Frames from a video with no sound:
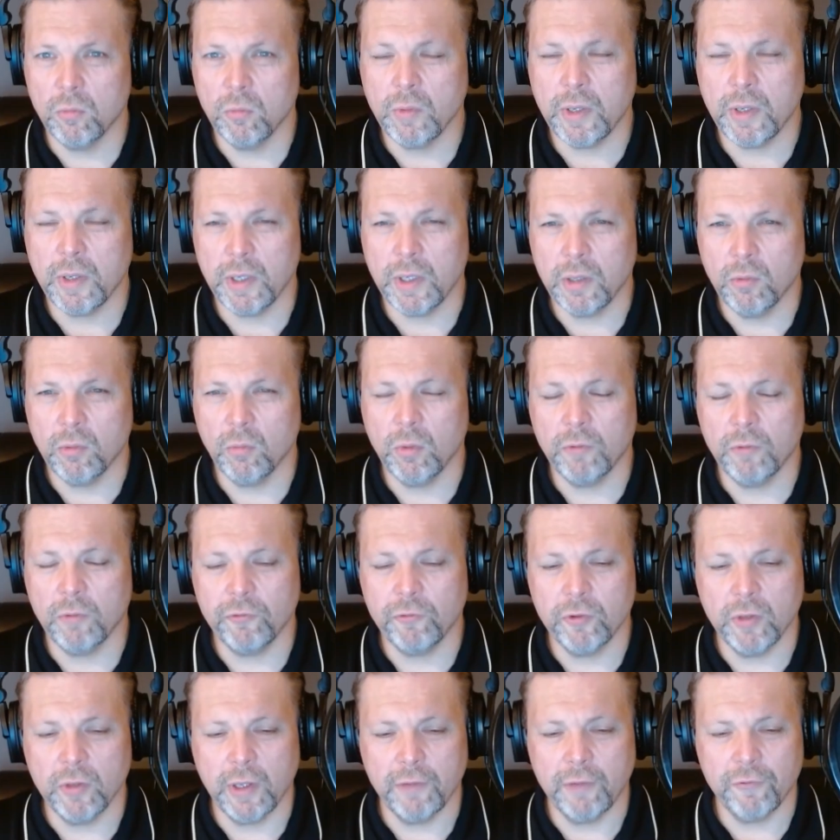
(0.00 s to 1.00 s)
Right. Well,
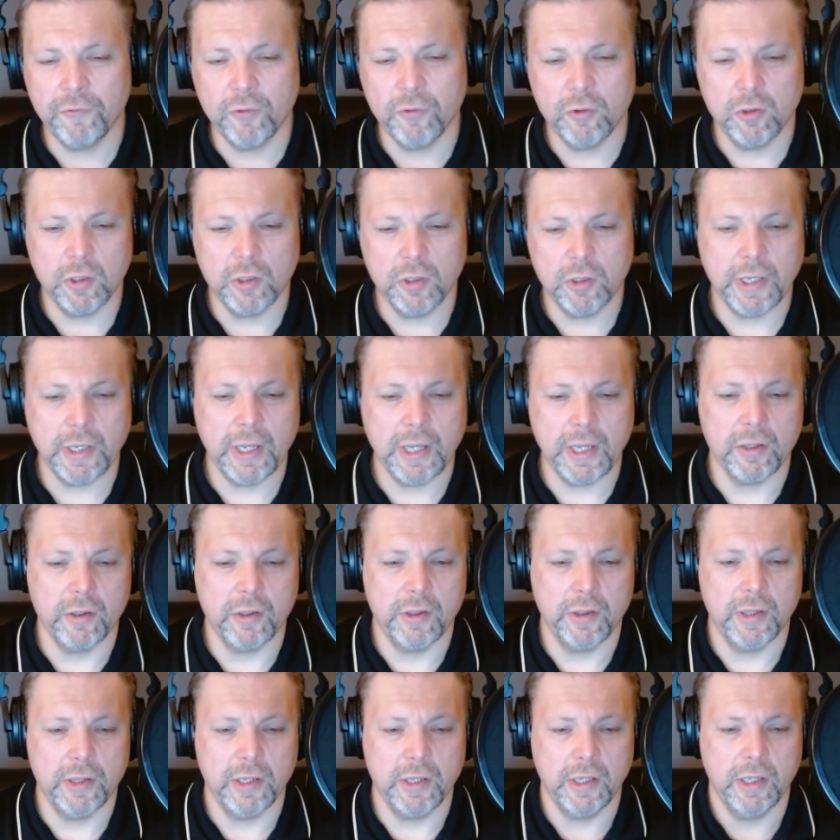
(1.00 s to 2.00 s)
if you look at
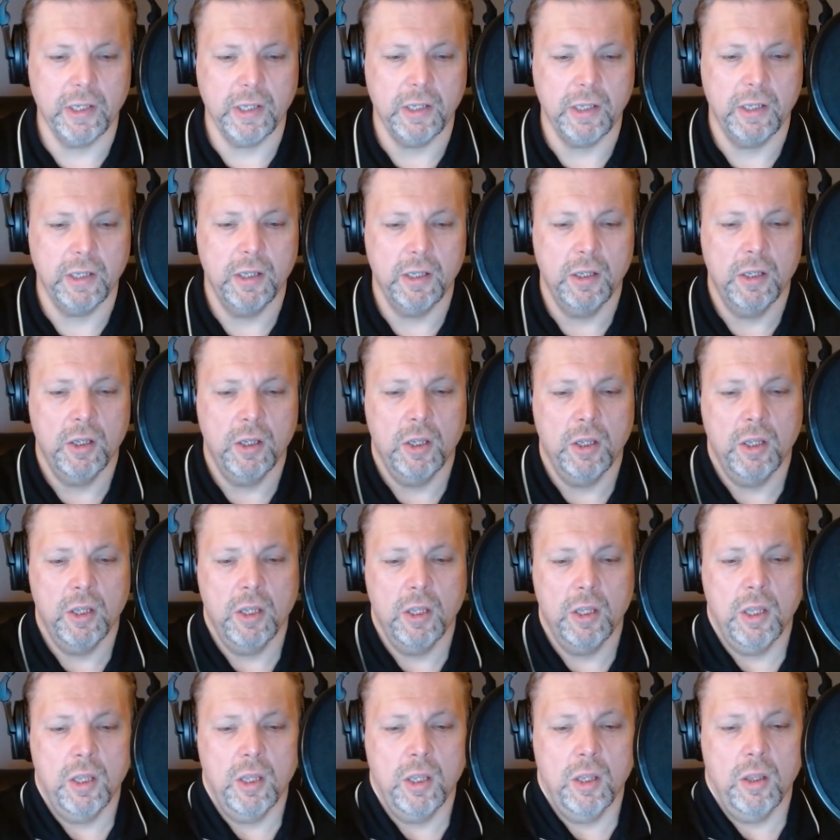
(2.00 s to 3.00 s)
the
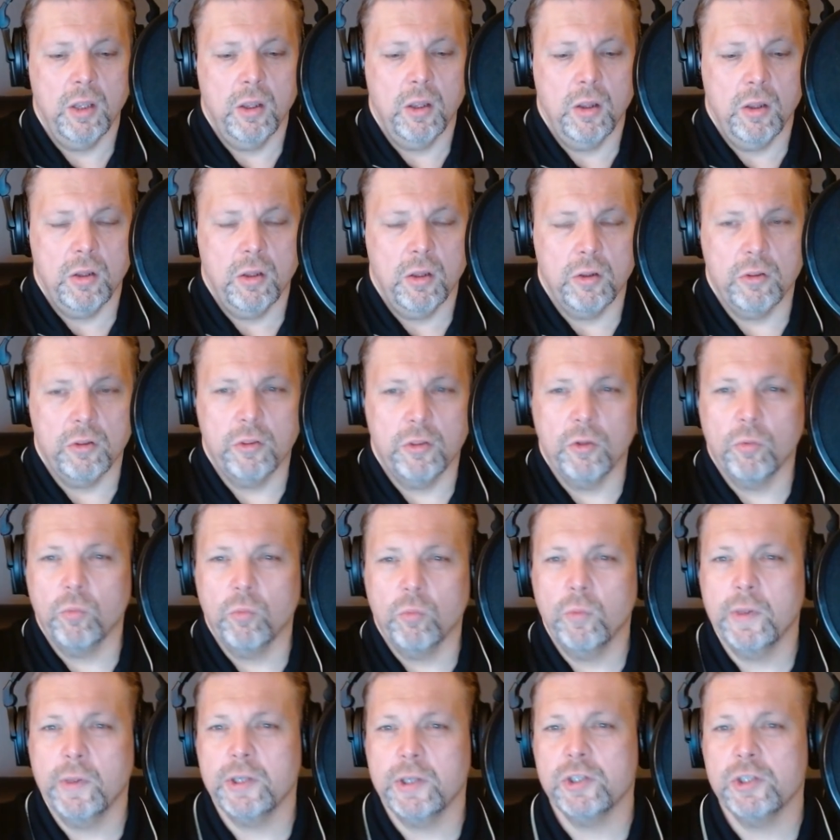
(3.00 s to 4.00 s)

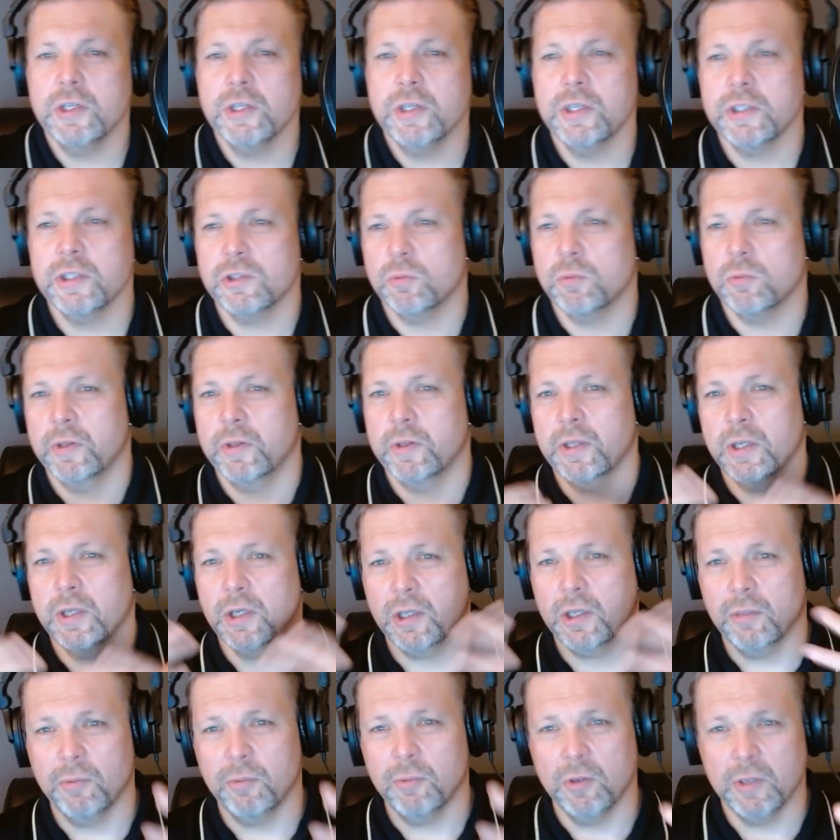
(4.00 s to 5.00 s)
richness within
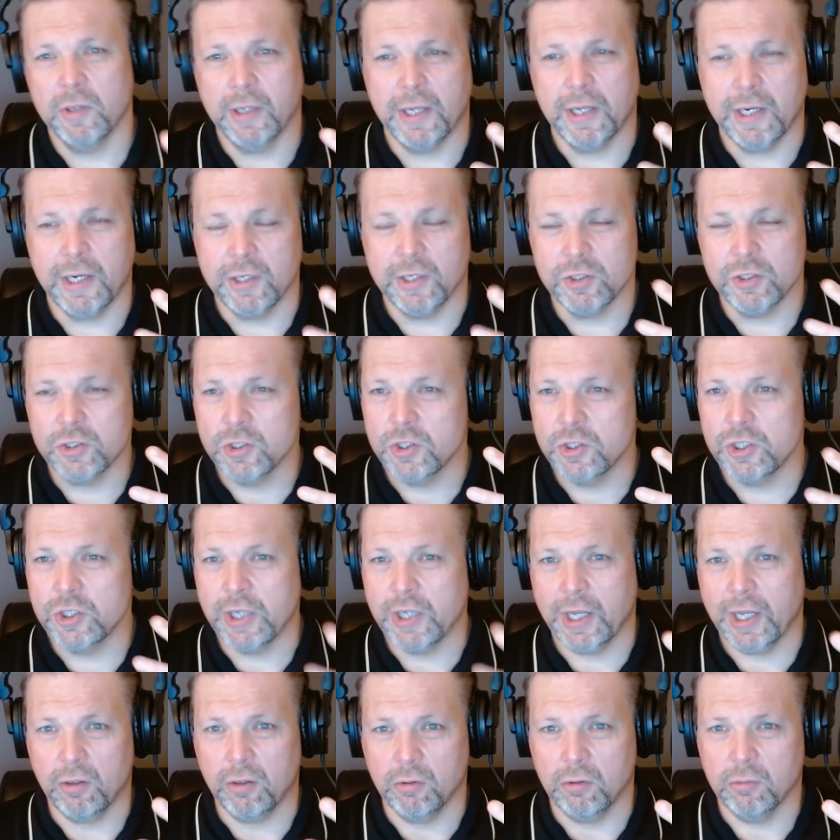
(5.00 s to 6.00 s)
a communication
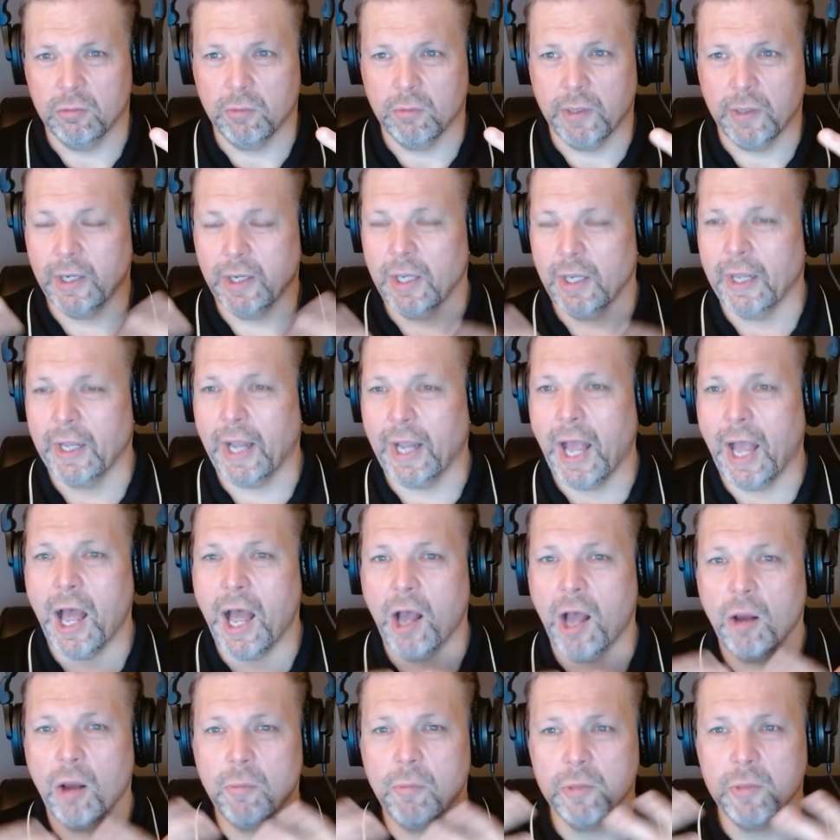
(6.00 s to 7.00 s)
channel, right? Like
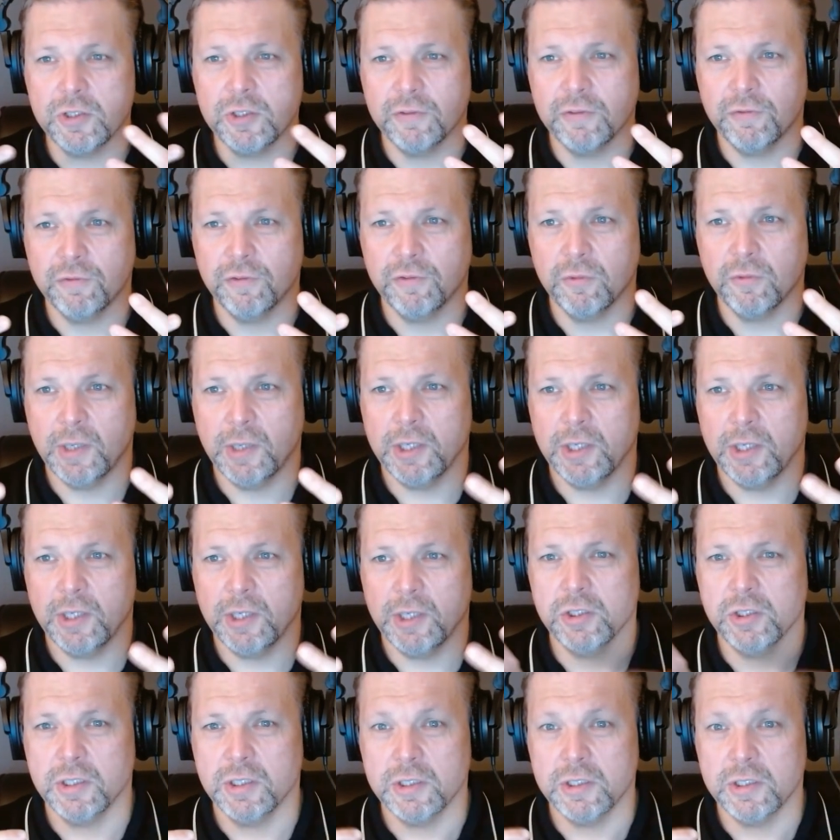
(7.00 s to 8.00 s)
how much
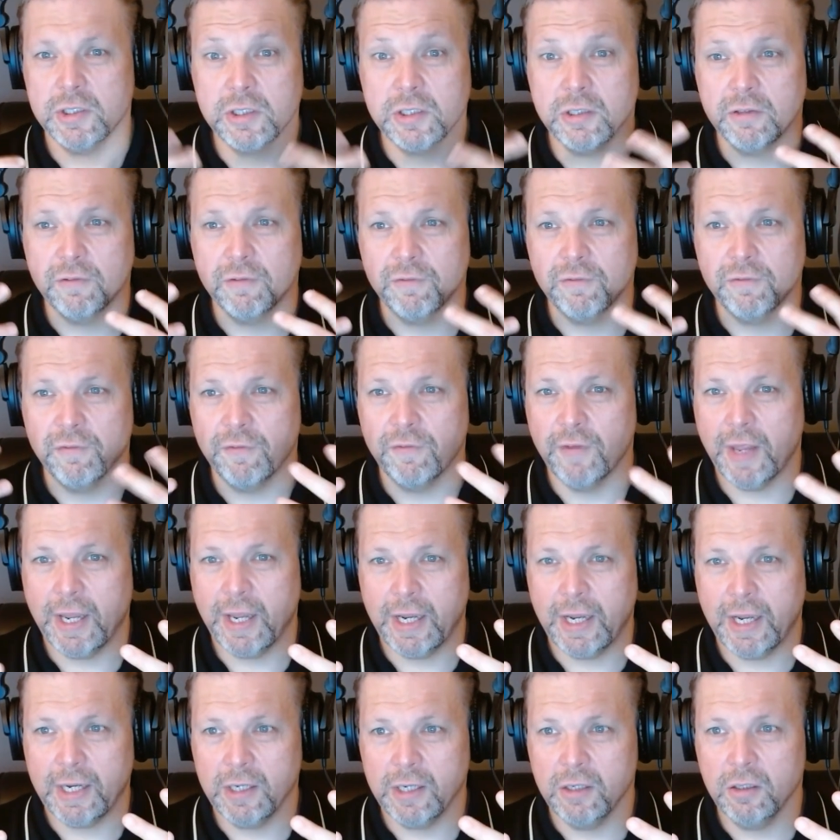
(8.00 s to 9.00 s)
information is
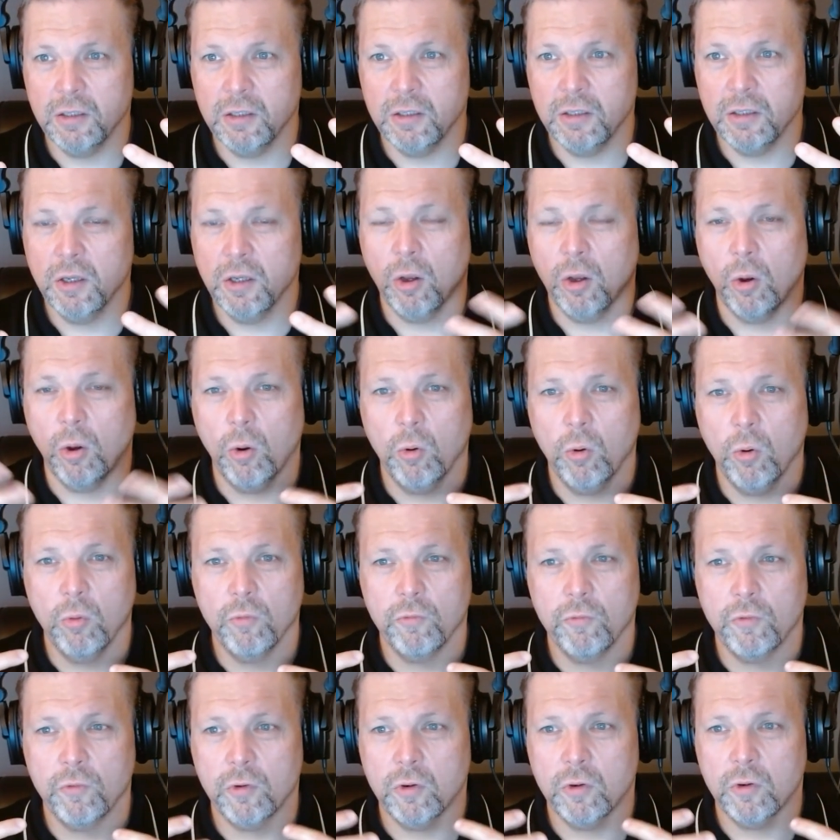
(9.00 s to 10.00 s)
conveyed
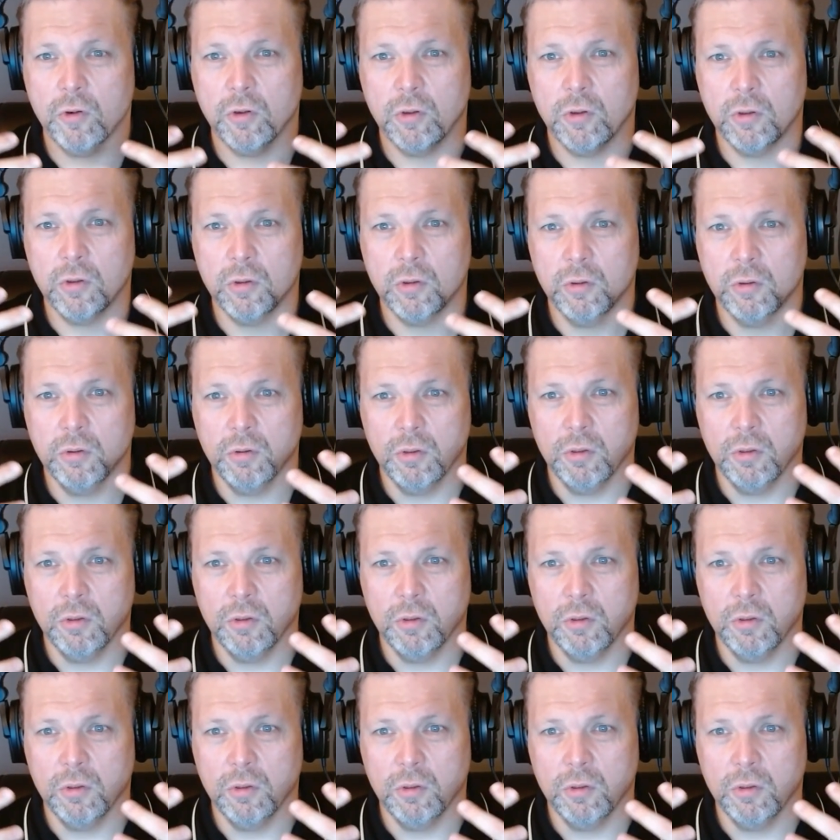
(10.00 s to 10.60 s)
over